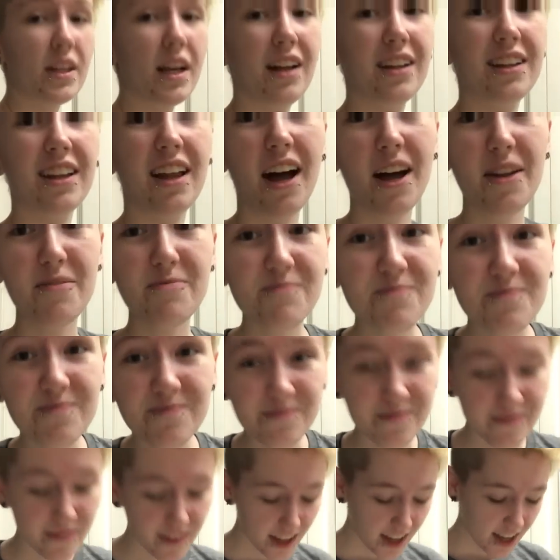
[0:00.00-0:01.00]
A lot.
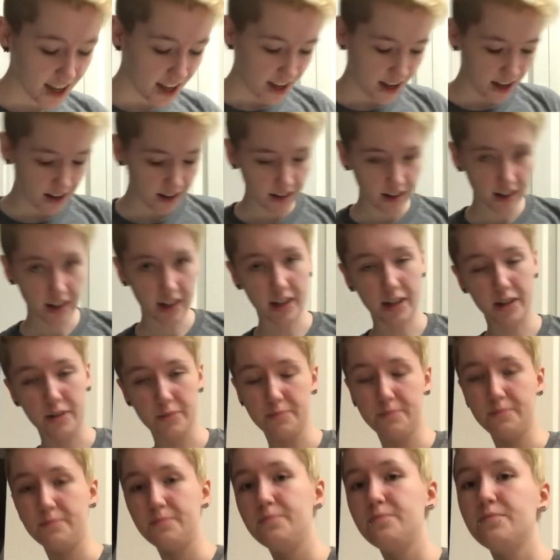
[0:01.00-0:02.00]
I
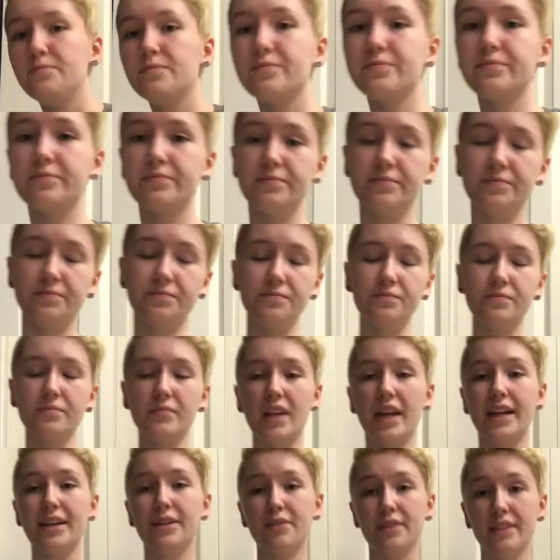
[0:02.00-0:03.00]

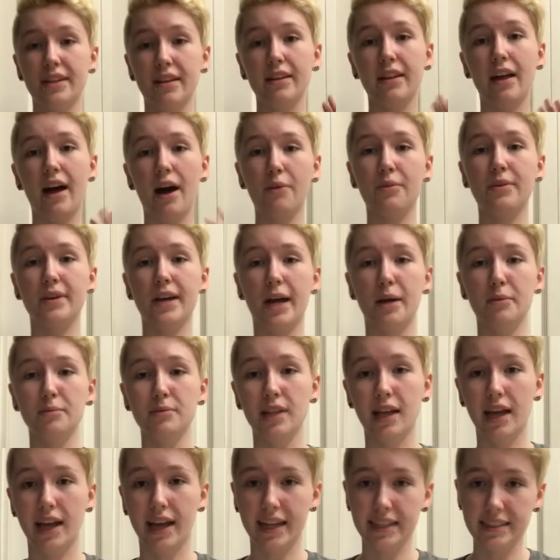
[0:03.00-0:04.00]
do that a lot when
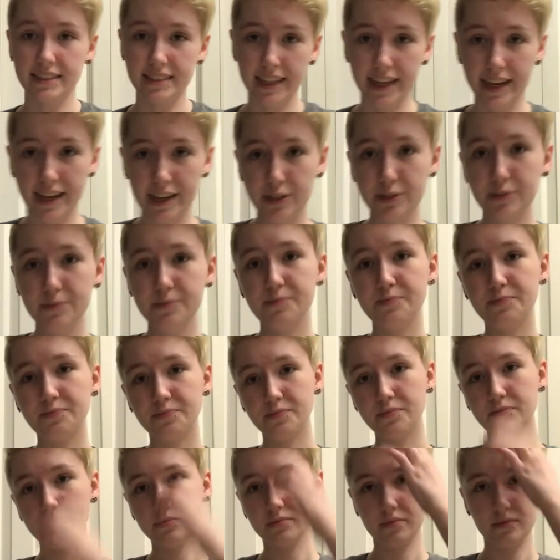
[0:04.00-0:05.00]
I'm lying down,
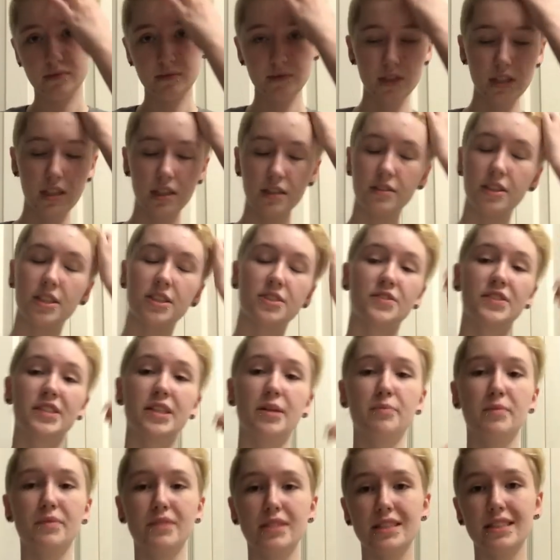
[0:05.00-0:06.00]
because for
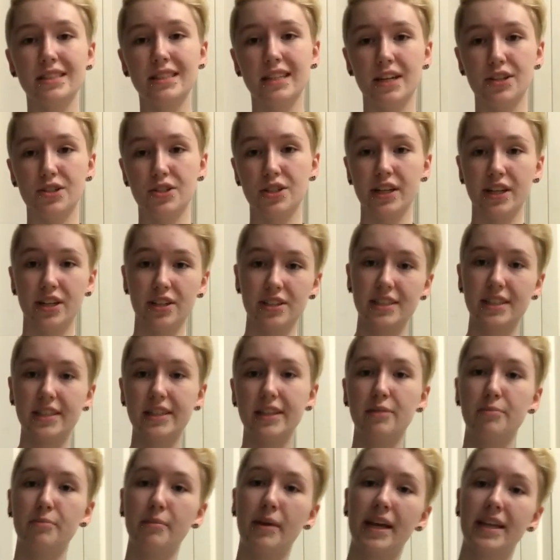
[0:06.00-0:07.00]
some reason that triggers
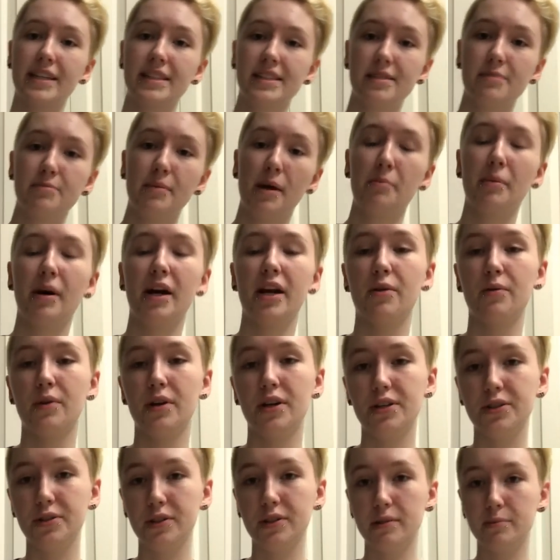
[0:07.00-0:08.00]
it and makes my body
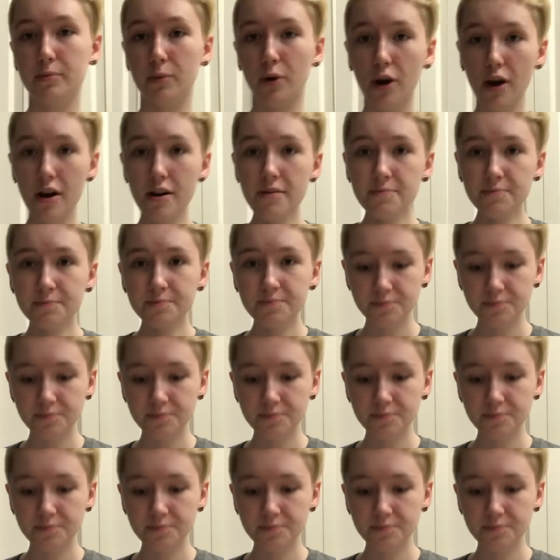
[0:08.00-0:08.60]
want to do it more.